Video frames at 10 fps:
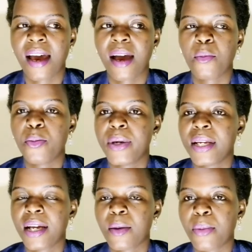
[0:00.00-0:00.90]
I'm
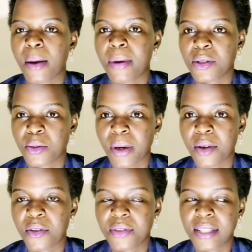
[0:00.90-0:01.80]
opening up about my
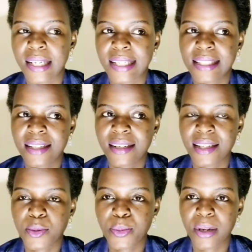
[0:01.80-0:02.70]
COVID-19
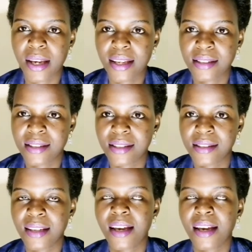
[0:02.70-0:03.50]
experience.